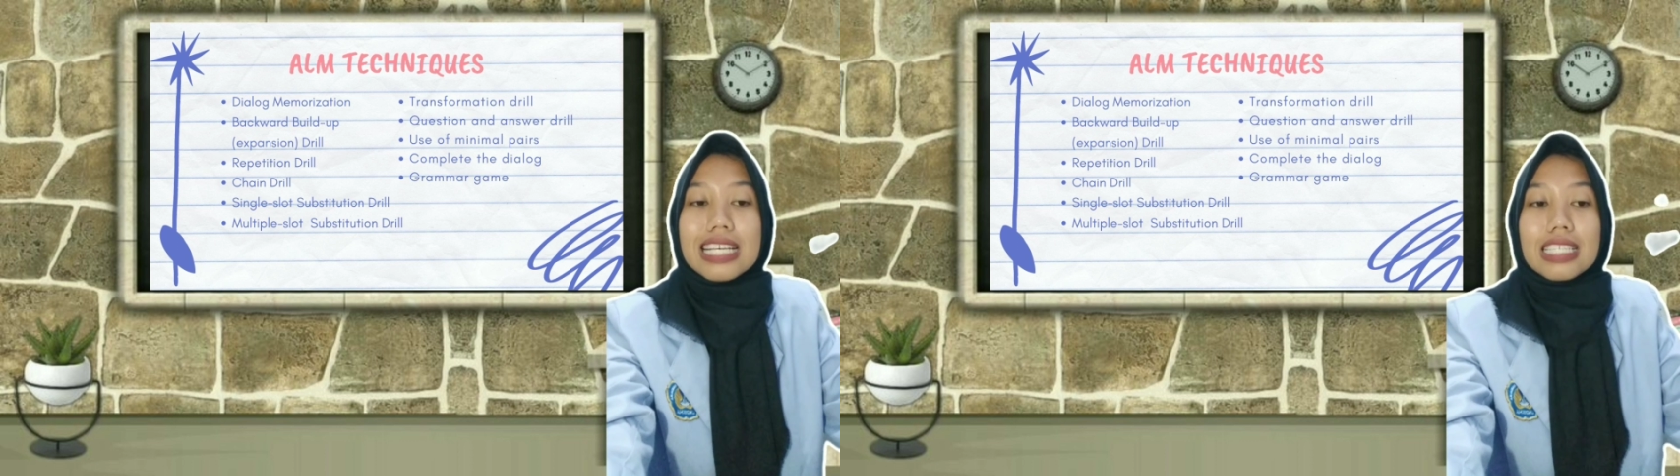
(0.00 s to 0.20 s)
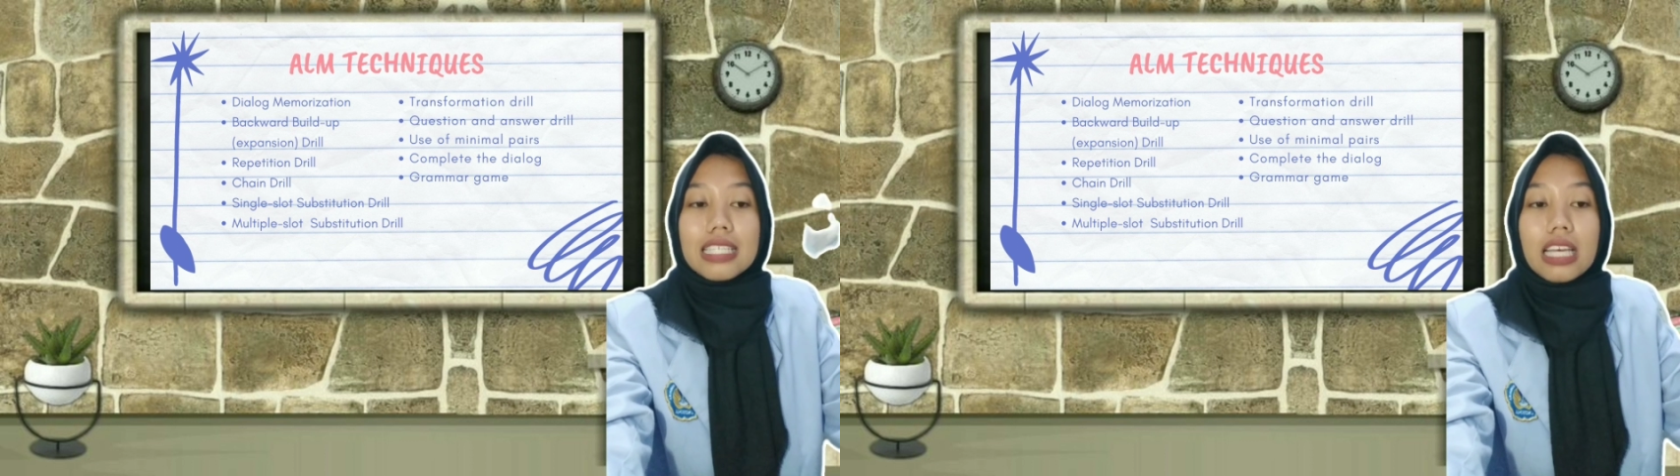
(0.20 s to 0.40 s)

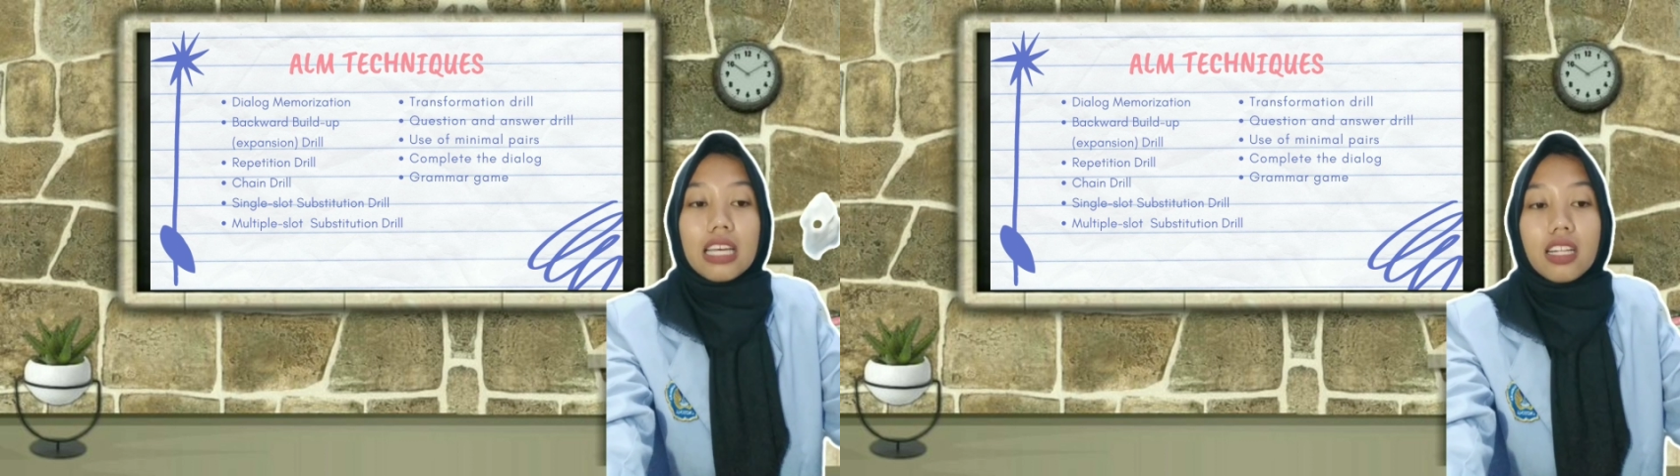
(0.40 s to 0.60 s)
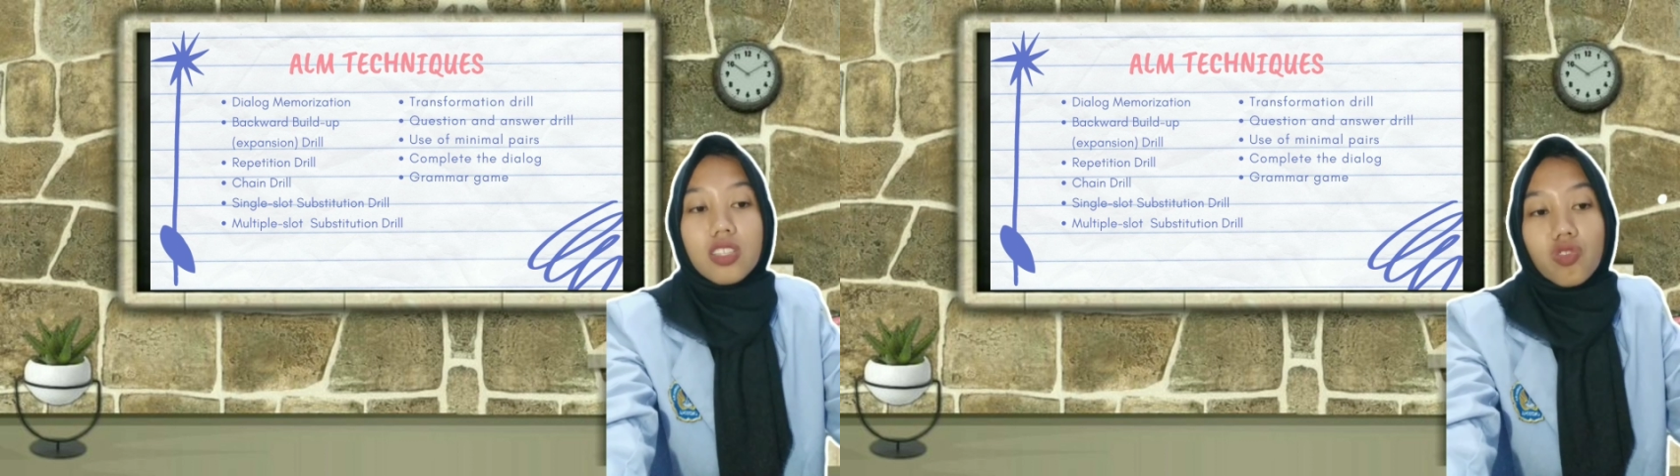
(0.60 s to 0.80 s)

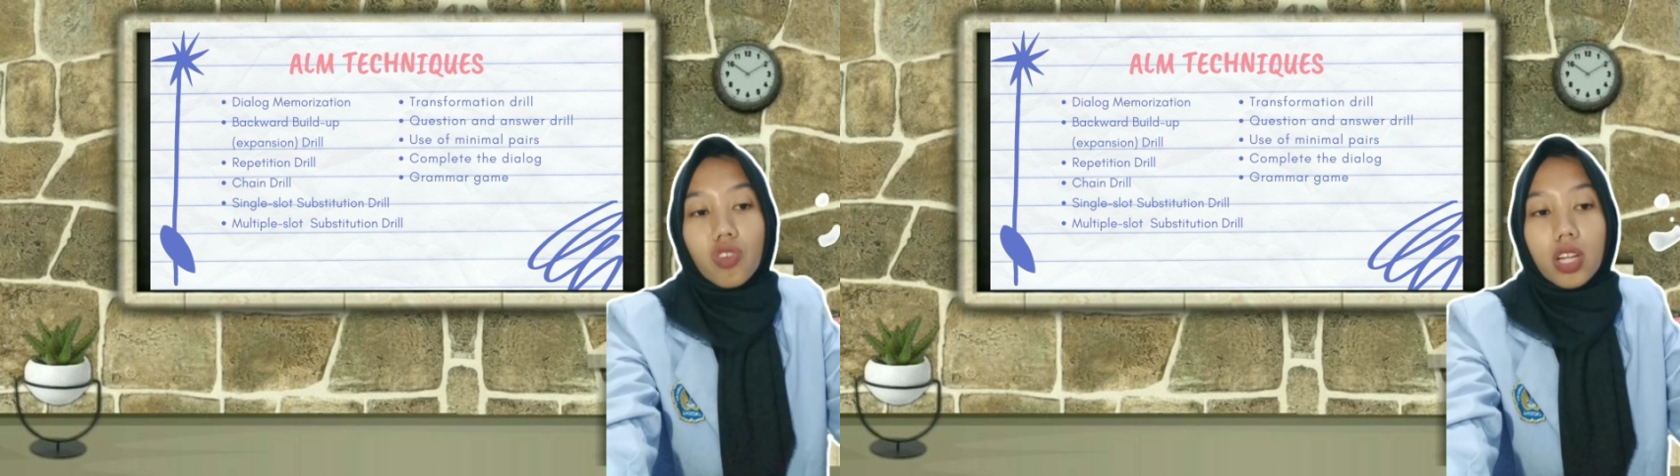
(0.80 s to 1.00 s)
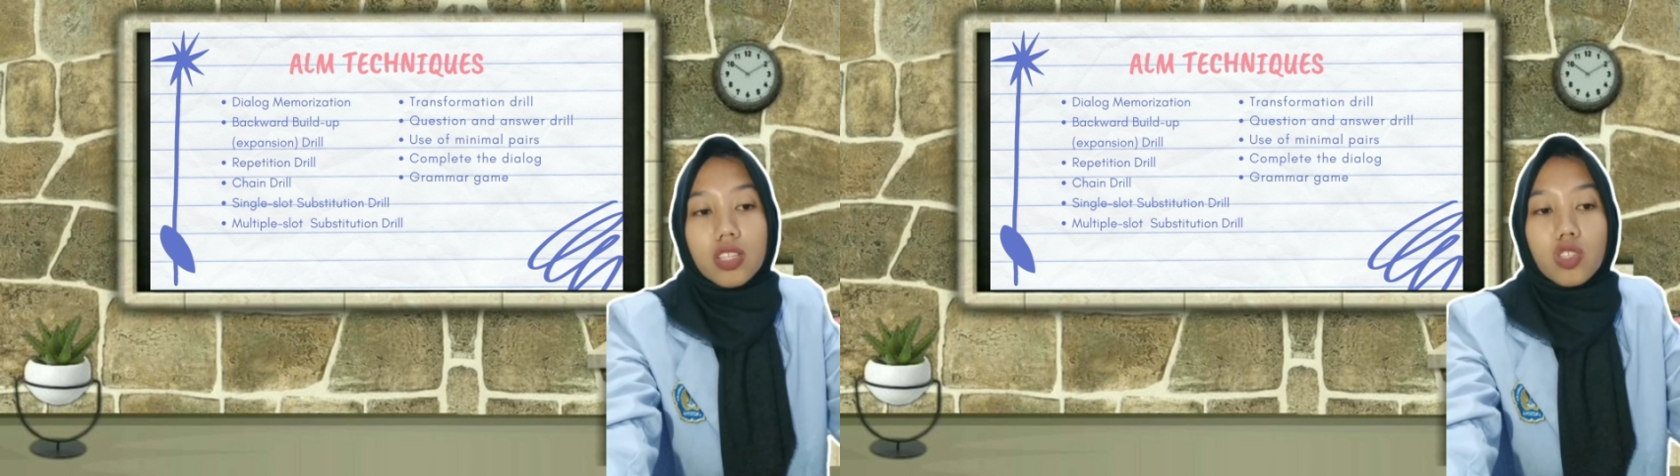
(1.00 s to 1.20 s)
single
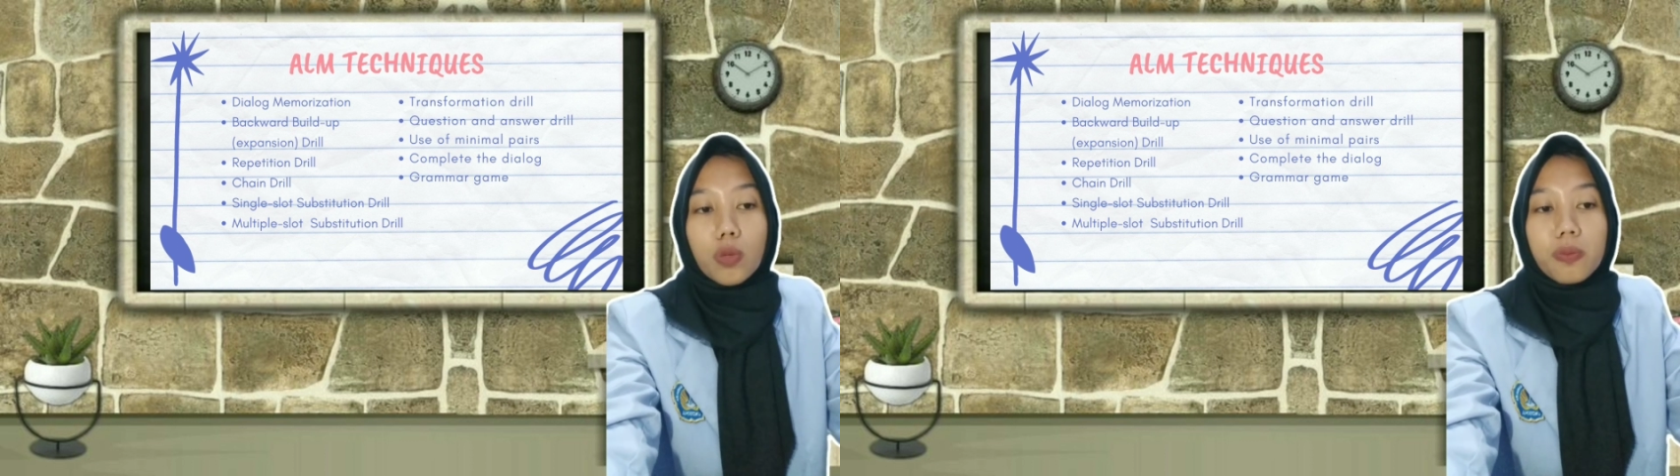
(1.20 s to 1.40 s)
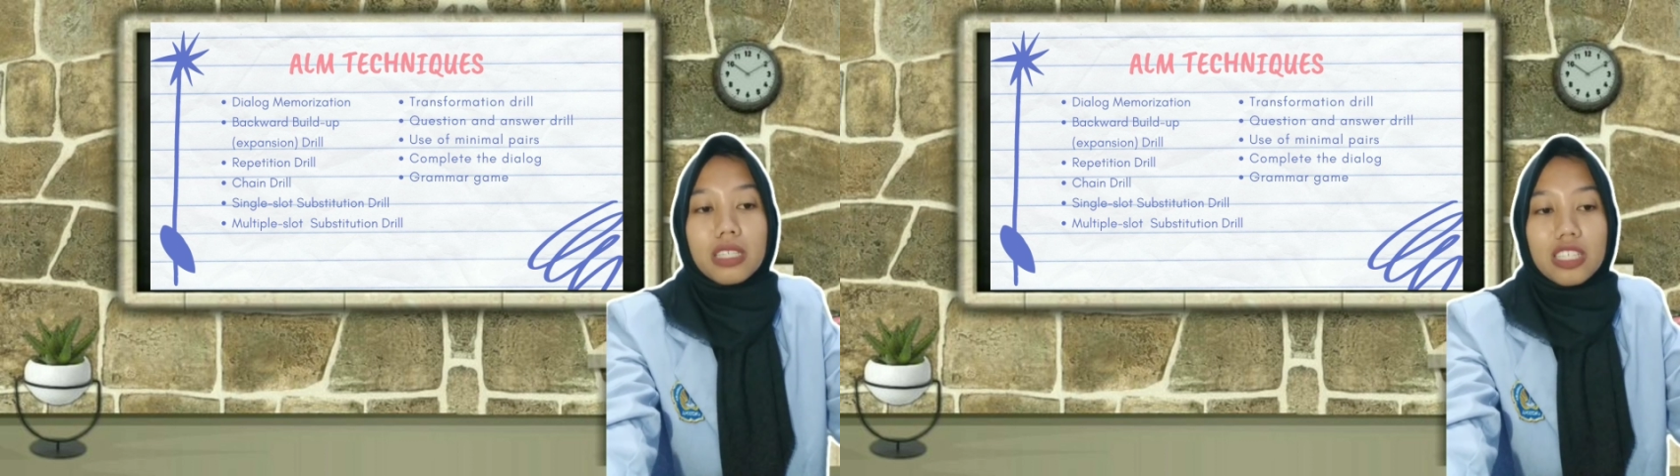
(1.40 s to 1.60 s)
slot
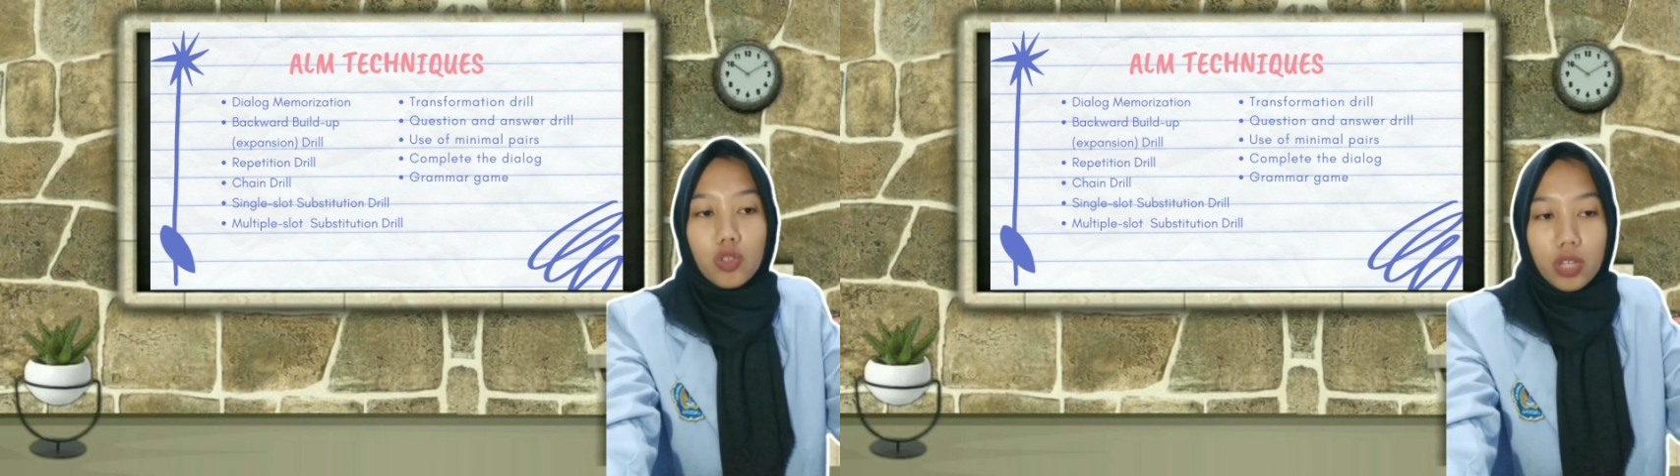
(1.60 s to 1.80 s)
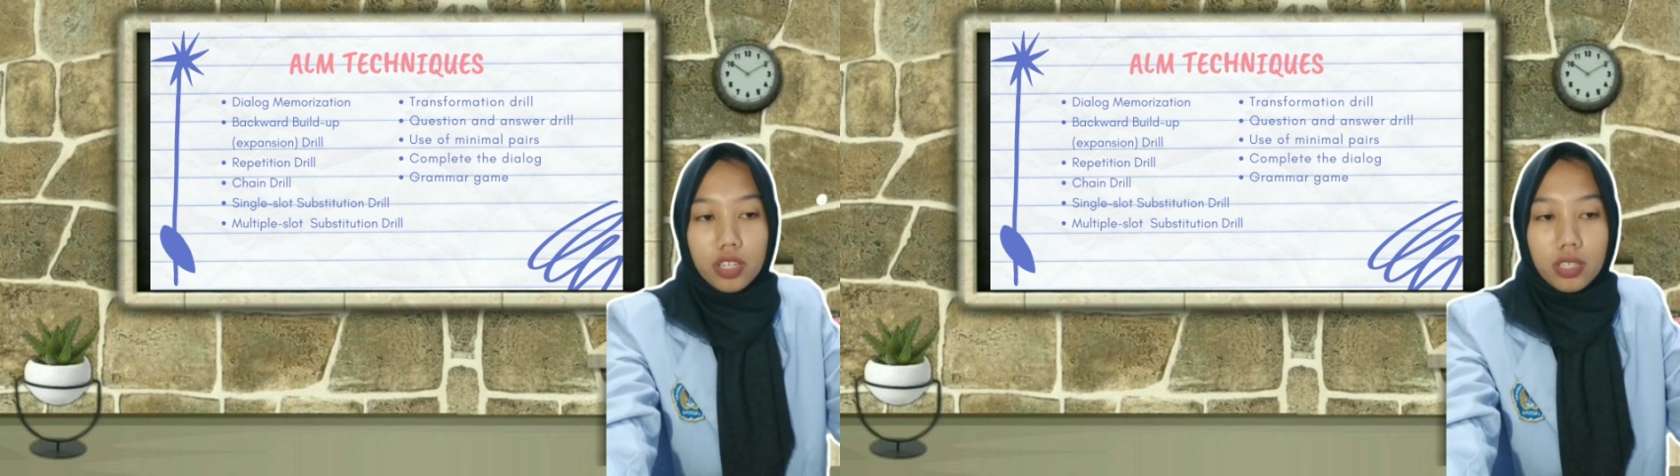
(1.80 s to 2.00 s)

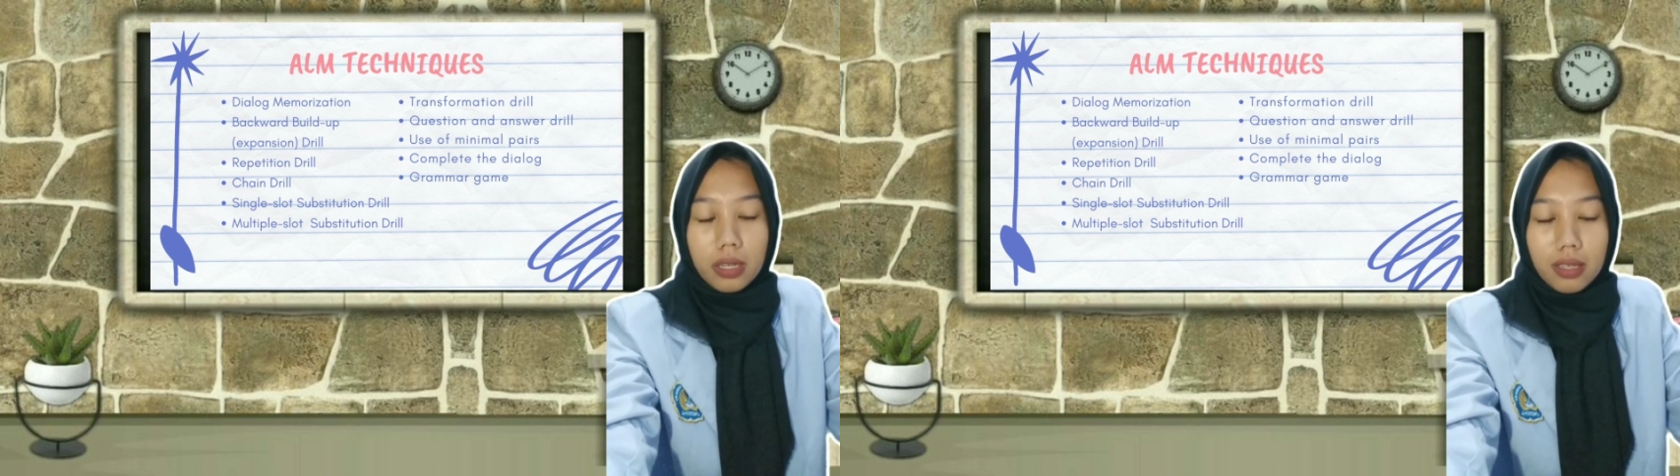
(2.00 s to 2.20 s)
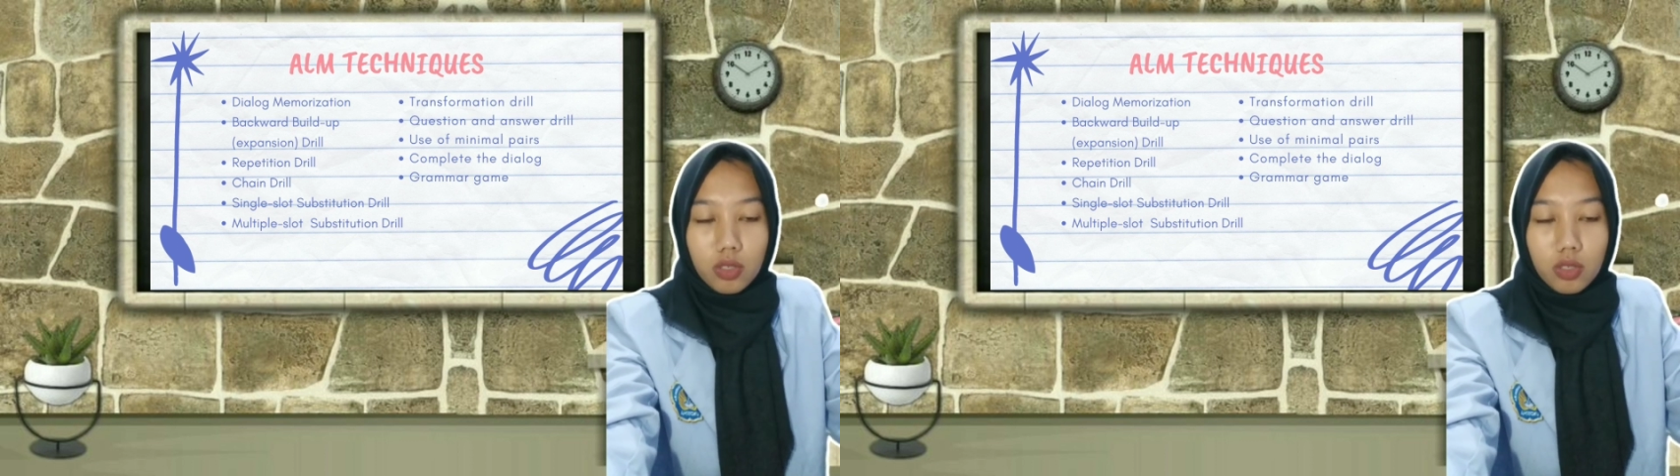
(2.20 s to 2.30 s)
substitution